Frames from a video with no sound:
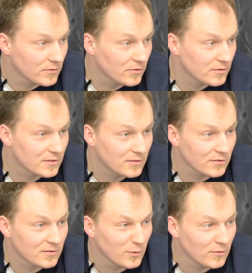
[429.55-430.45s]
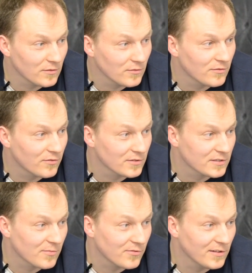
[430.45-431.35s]
just just look, look for
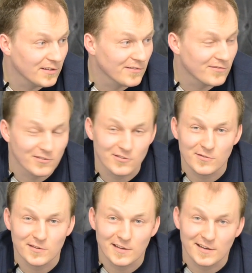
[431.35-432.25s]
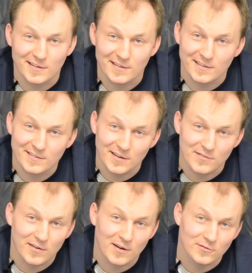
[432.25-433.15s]
some relief you know and I uh, I
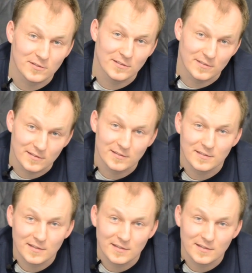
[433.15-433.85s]
found it in